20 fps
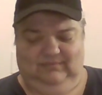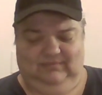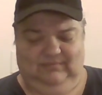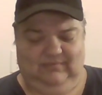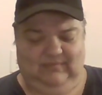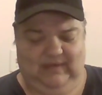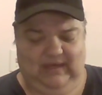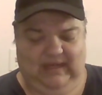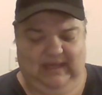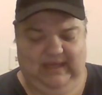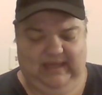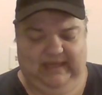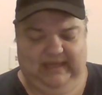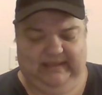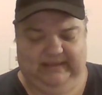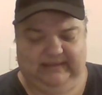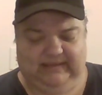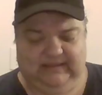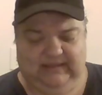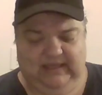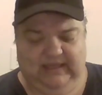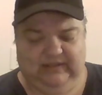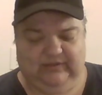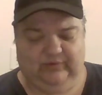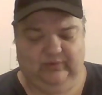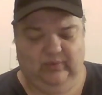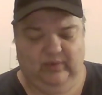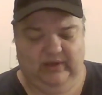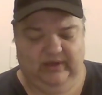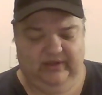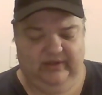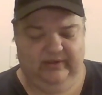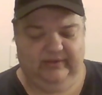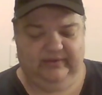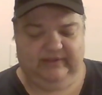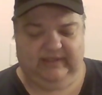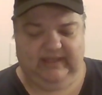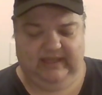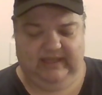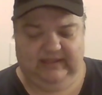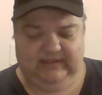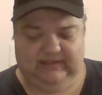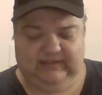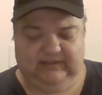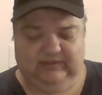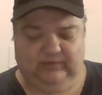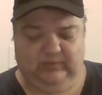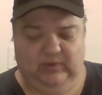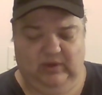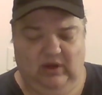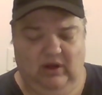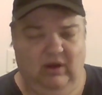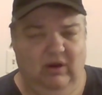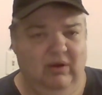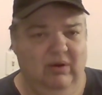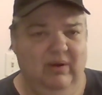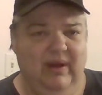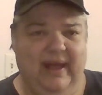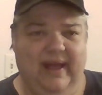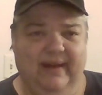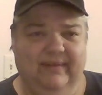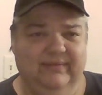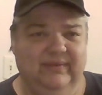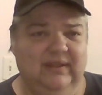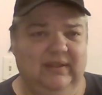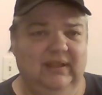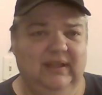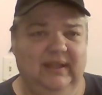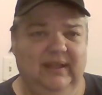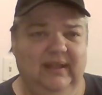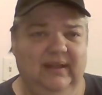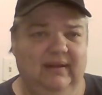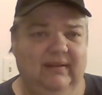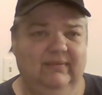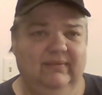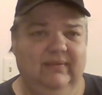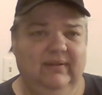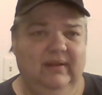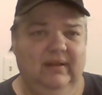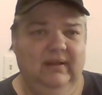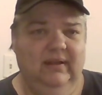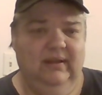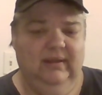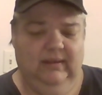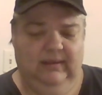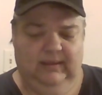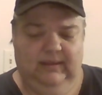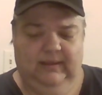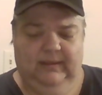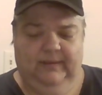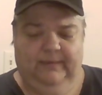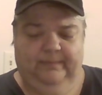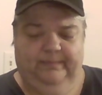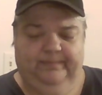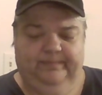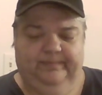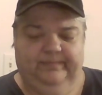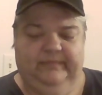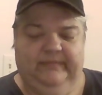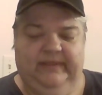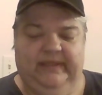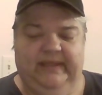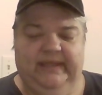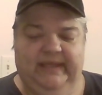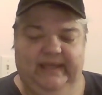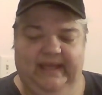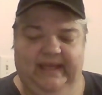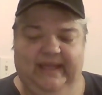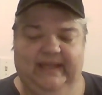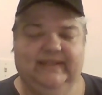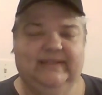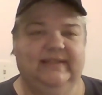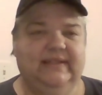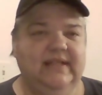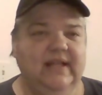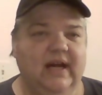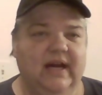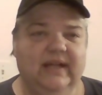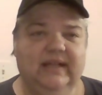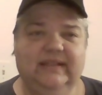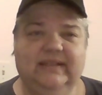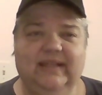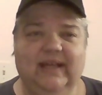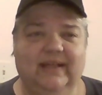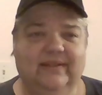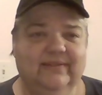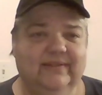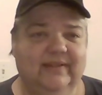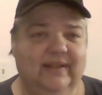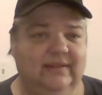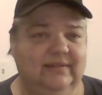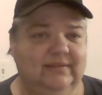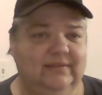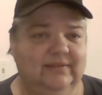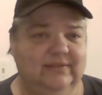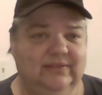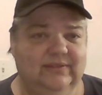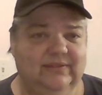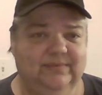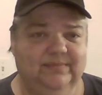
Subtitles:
it's one of those things because we all have to live. It's not a death sentence.